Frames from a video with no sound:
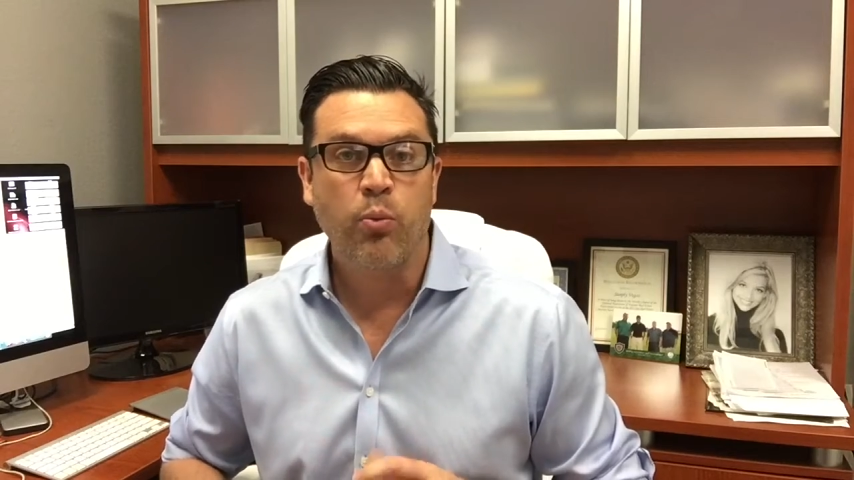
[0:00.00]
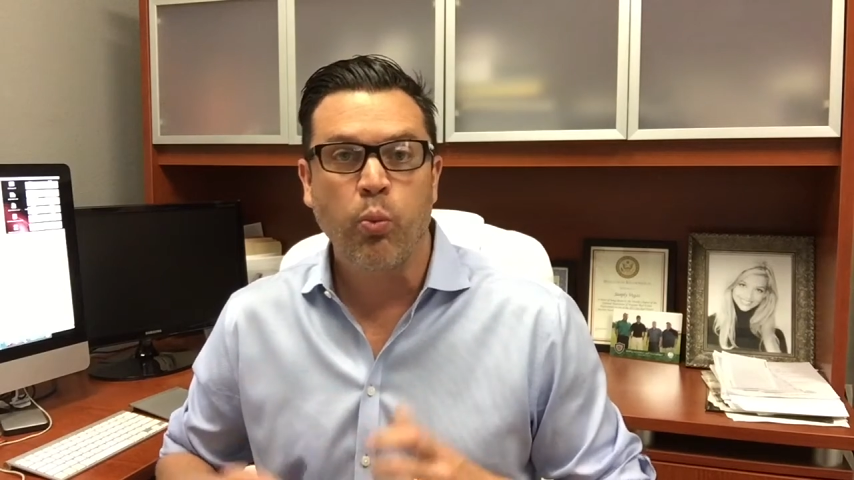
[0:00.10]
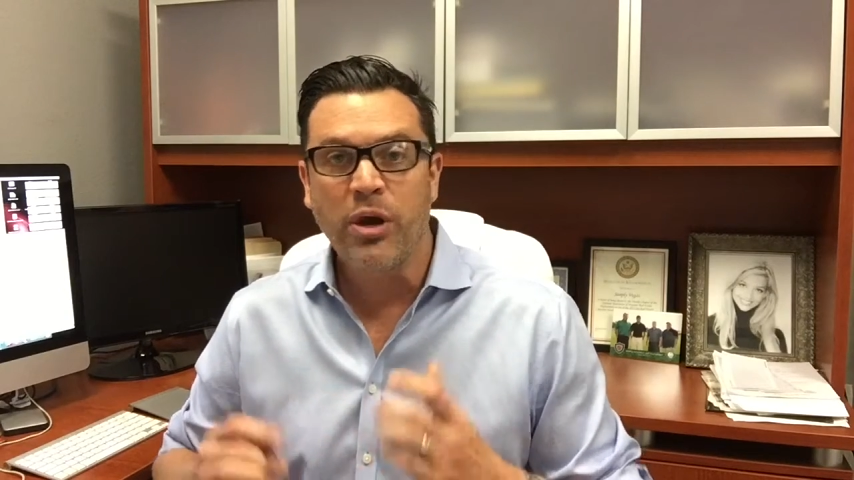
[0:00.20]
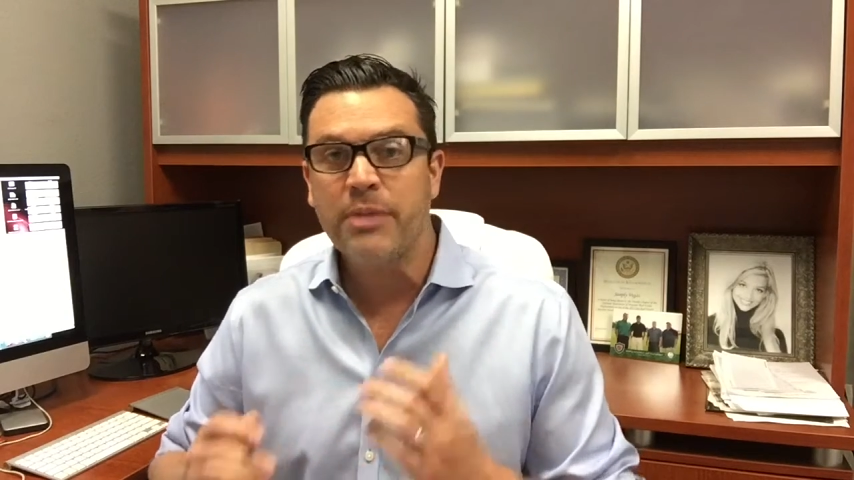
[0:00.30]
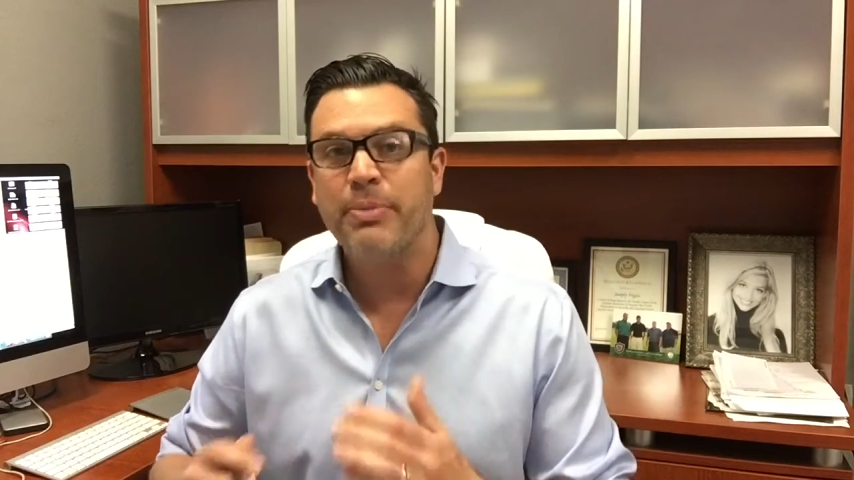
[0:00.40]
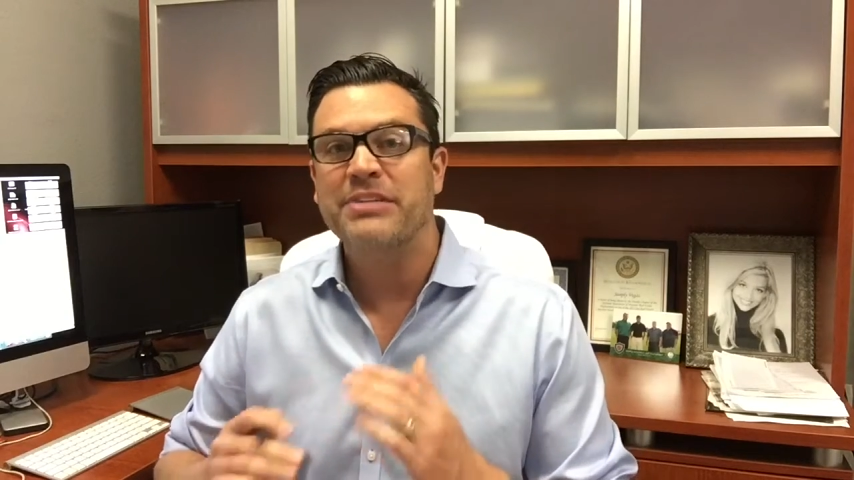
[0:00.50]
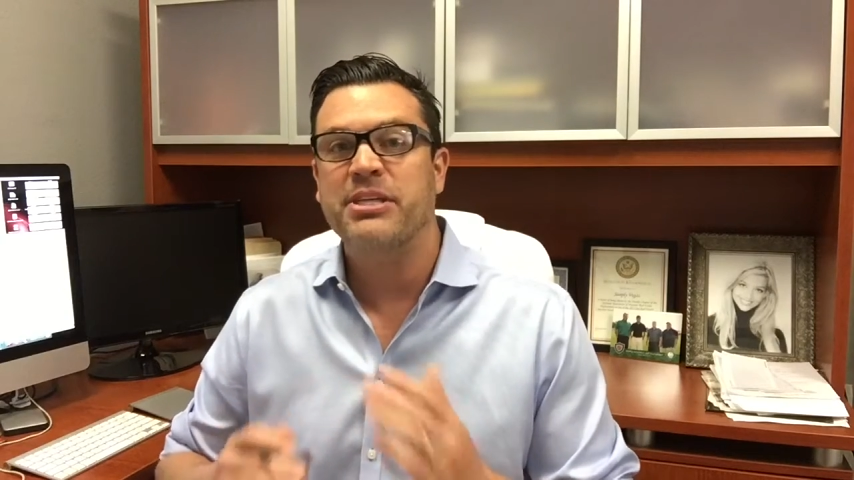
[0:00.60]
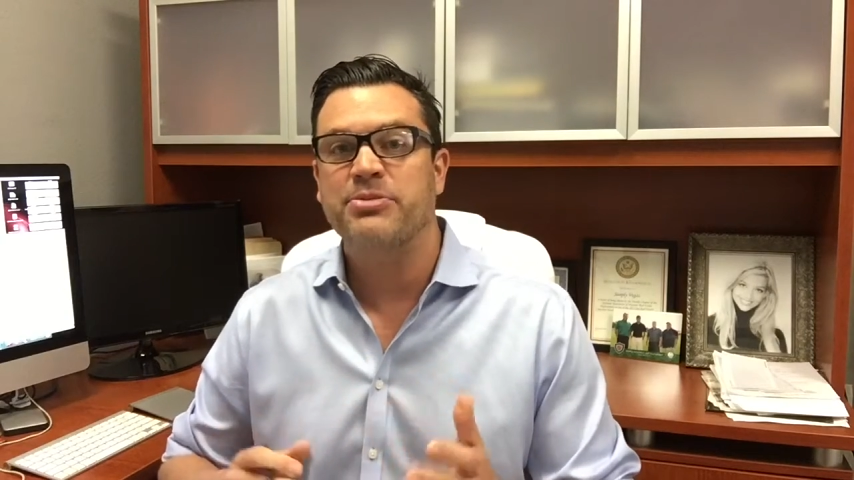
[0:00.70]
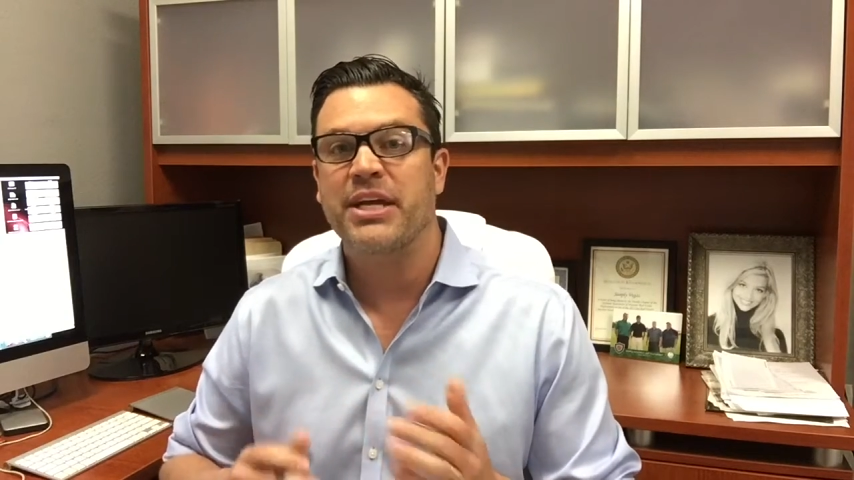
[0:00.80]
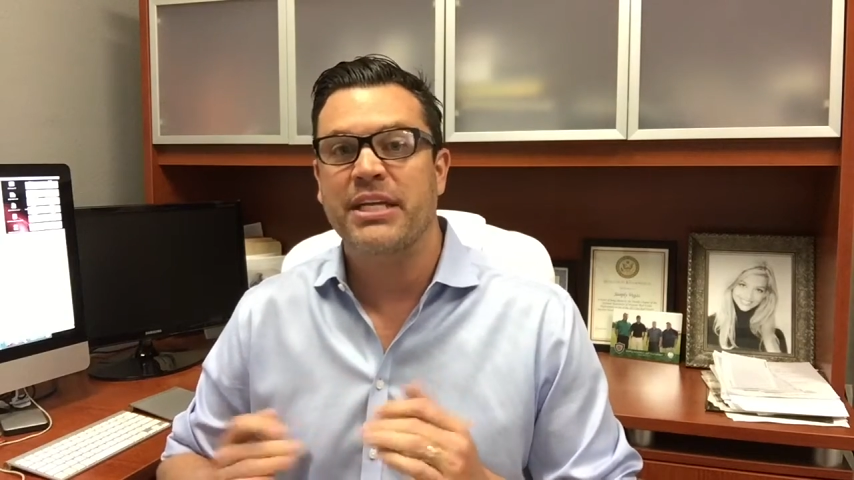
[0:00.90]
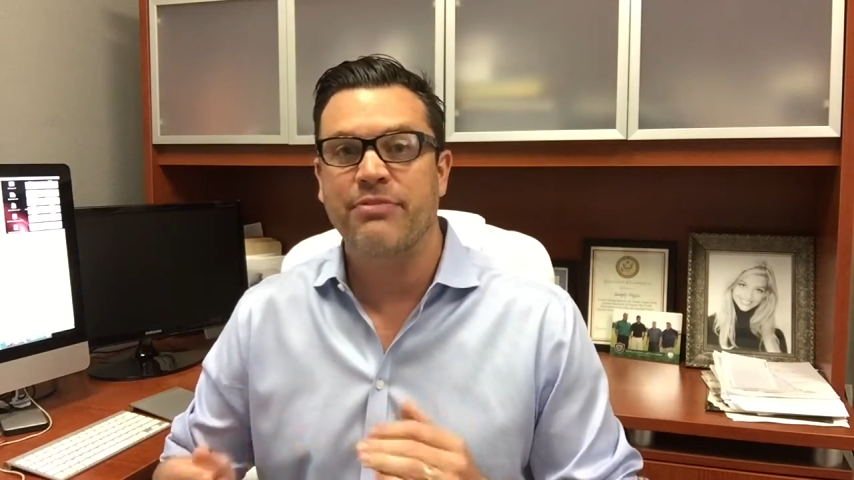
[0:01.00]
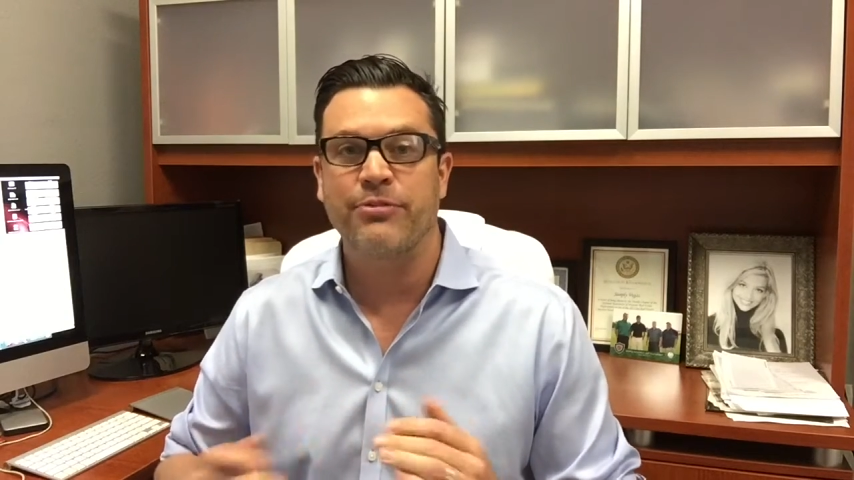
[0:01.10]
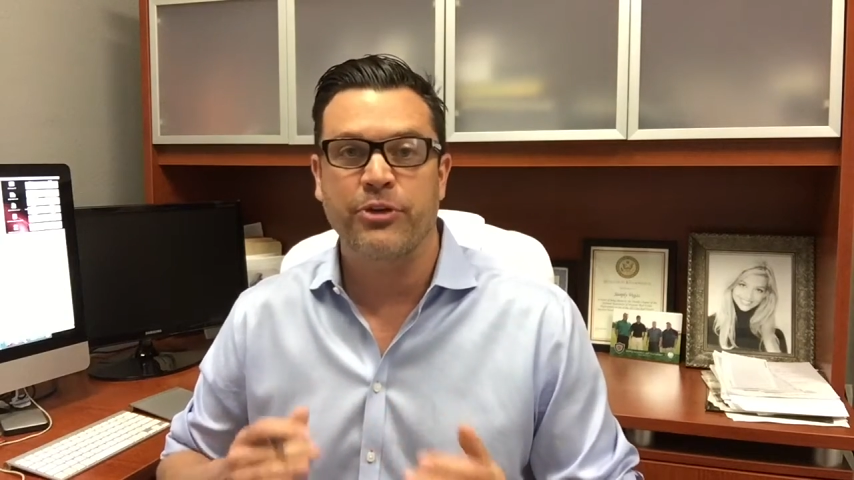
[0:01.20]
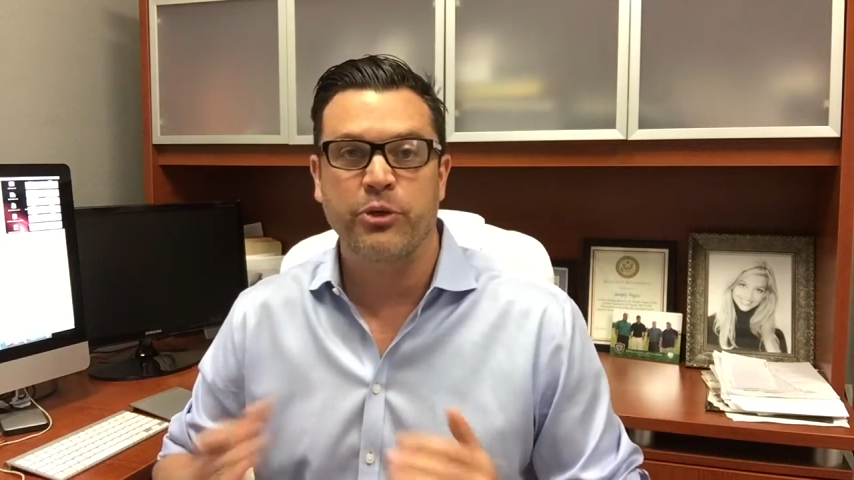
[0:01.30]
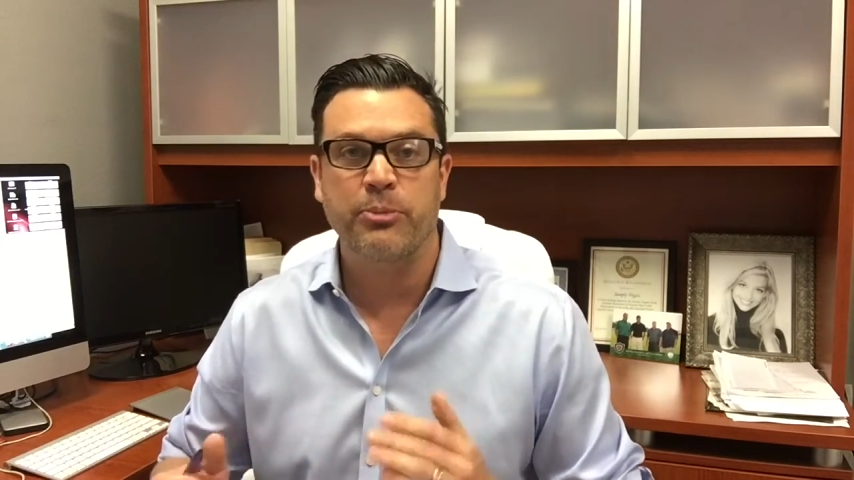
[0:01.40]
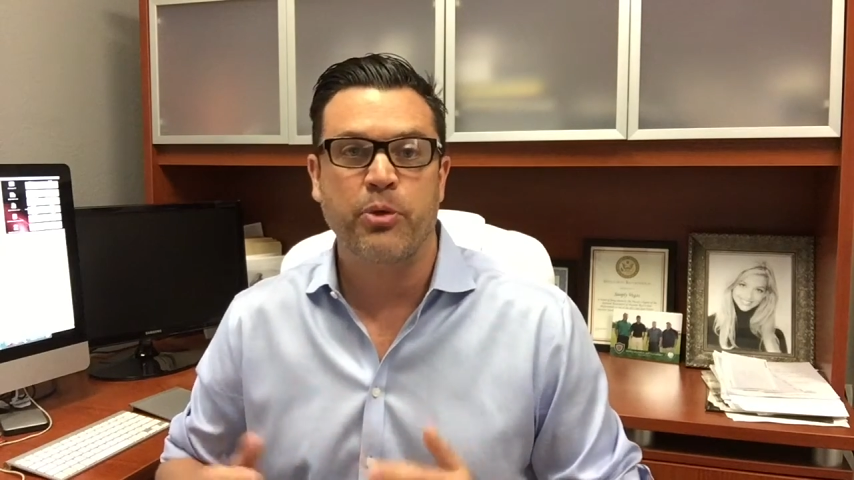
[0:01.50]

One of the best tips I can give you for doing